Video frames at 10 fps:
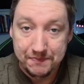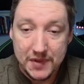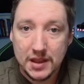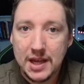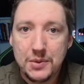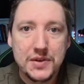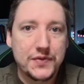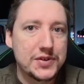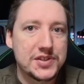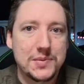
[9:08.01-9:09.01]
allowing
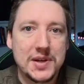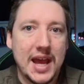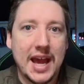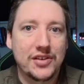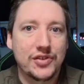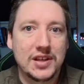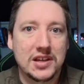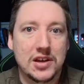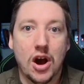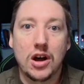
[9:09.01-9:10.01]
for someone to actually
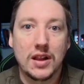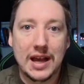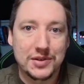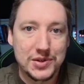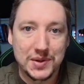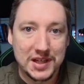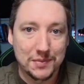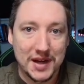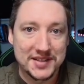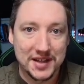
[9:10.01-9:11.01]
call out to a
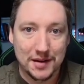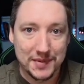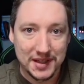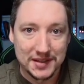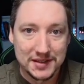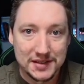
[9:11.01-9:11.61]
nearby zombie,